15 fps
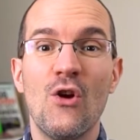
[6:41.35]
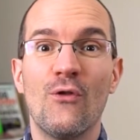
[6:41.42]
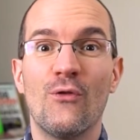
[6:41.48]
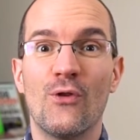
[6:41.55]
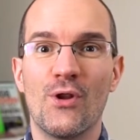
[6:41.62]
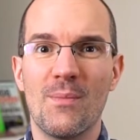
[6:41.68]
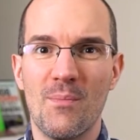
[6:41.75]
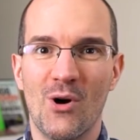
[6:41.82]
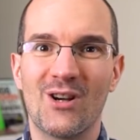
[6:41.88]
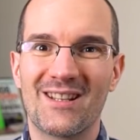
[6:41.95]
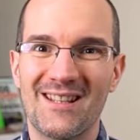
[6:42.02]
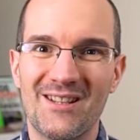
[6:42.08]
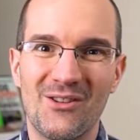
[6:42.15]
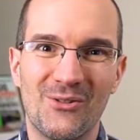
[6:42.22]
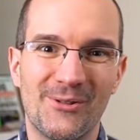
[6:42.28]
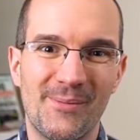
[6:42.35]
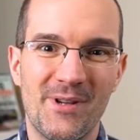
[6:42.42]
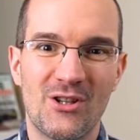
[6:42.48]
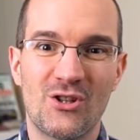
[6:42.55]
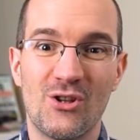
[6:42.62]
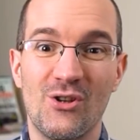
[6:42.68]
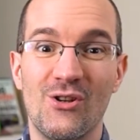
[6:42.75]
for your marketing
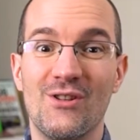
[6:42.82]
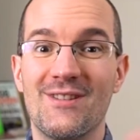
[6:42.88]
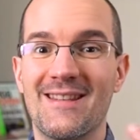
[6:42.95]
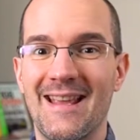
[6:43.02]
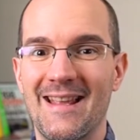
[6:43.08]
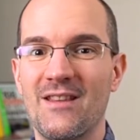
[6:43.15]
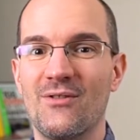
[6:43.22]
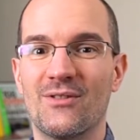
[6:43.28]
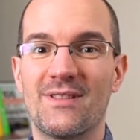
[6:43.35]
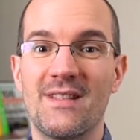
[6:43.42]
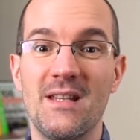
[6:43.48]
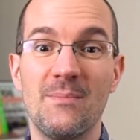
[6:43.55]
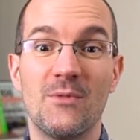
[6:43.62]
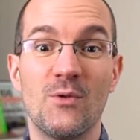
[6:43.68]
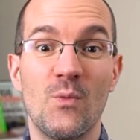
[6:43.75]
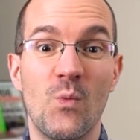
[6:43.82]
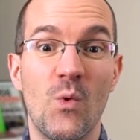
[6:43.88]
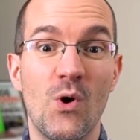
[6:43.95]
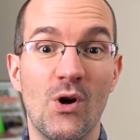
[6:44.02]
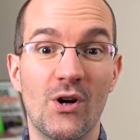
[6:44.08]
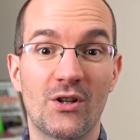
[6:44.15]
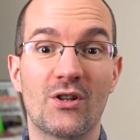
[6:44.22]
automations and your team to
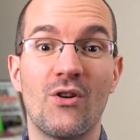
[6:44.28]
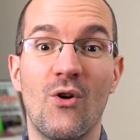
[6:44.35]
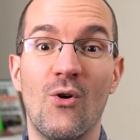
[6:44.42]
work